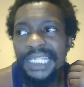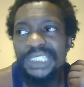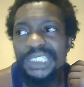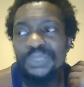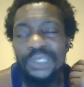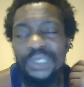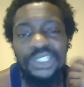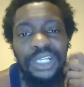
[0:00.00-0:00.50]
I
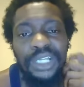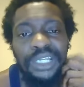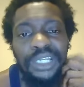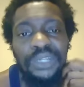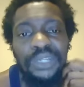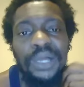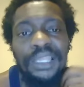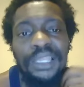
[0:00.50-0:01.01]
just want y'all
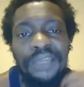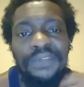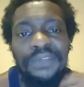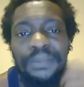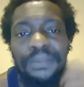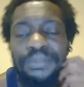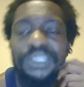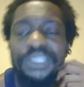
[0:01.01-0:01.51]
to know I love and
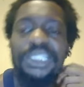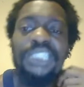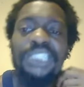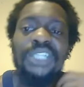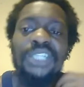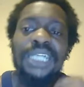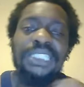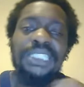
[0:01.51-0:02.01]
appreciate
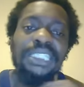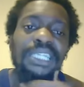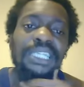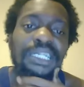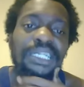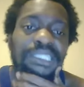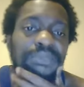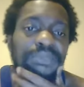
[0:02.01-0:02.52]
y'all. I see
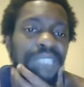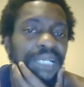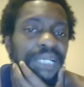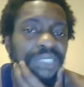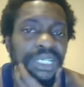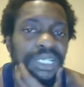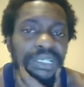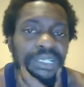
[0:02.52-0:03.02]
y'all
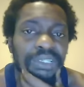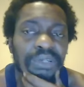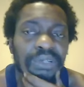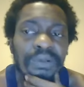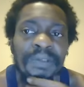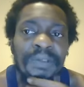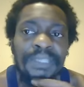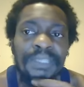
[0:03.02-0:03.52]
sometimes, y'all, you
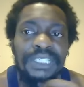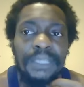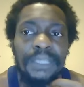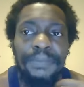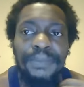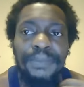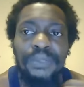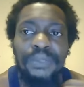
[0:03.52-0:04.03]
know, some
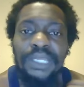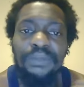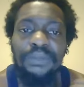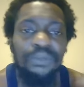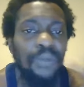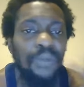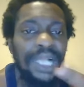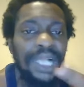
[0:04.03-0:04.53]
people, they
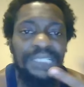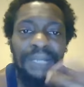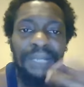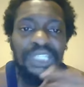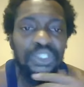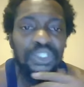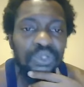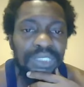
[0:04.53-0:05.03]
watch my
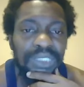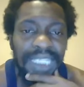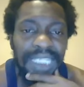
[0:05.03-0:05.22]
stories.